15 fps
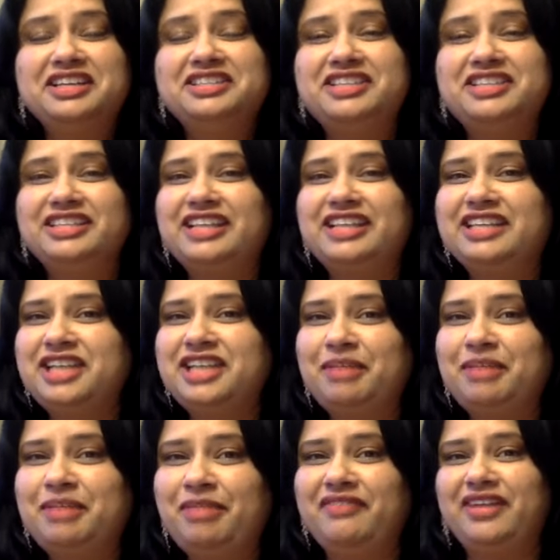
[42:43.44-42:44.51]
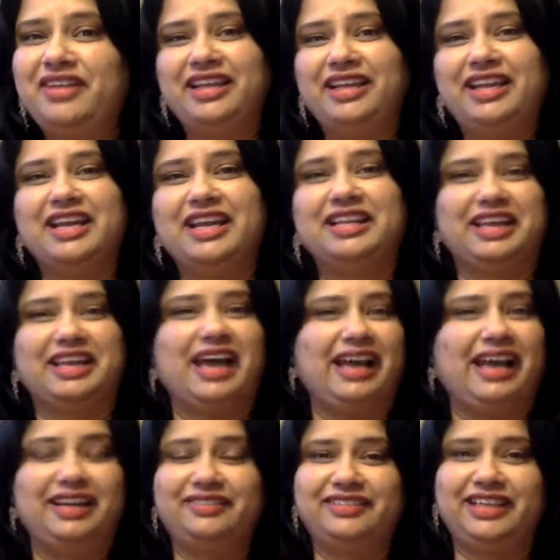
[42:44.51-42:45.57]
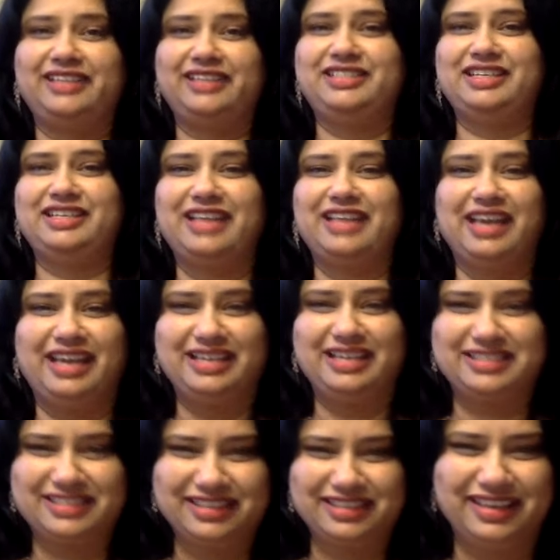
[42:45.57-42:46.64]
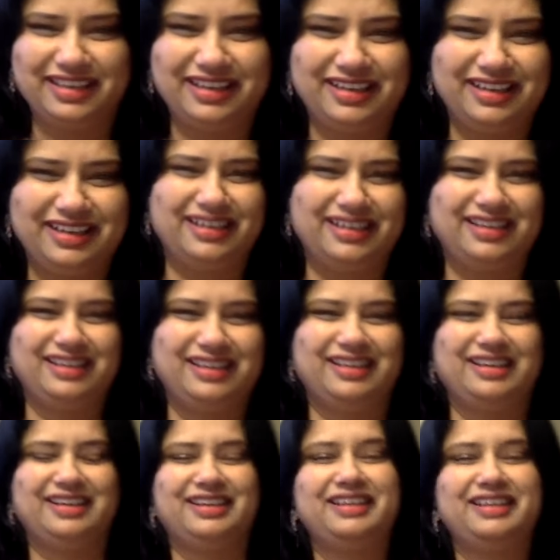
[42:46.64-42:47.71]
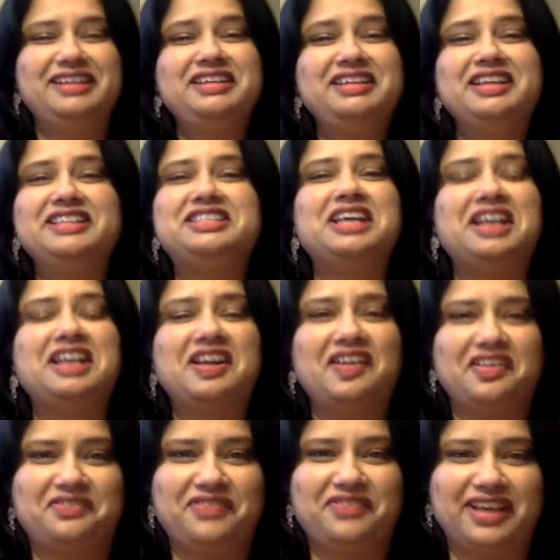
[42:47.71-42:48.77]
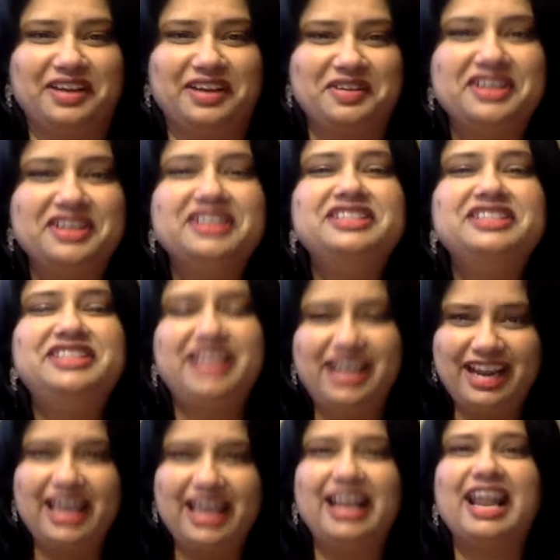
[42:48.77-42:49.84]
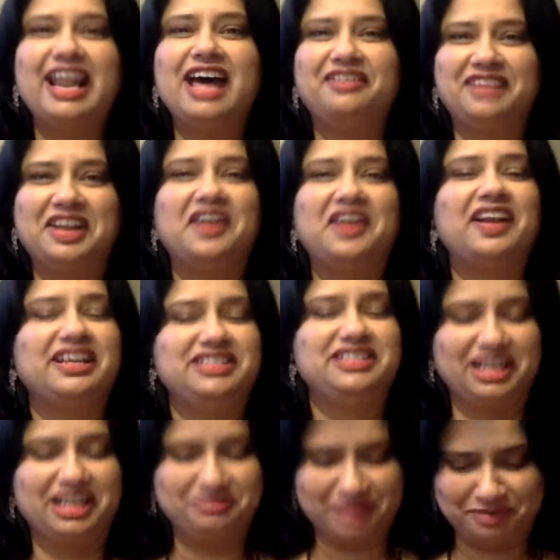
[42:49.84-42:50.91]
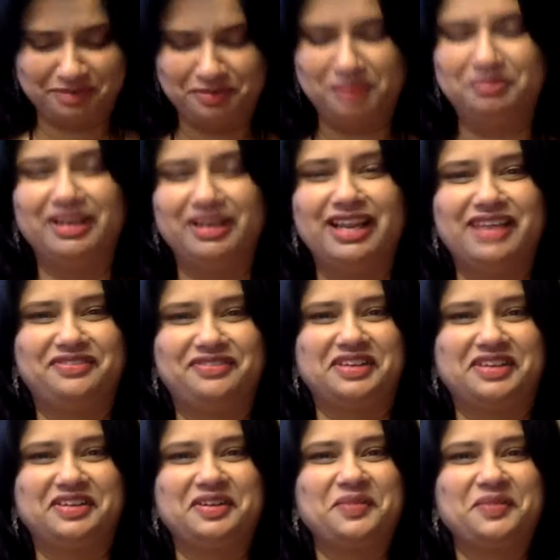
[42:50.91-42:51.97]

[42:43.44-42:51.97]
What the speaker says: She's extremely witty, the kind of thing she says. It's a lot of fun. She can laugh a lot and she can make people laugh a lot.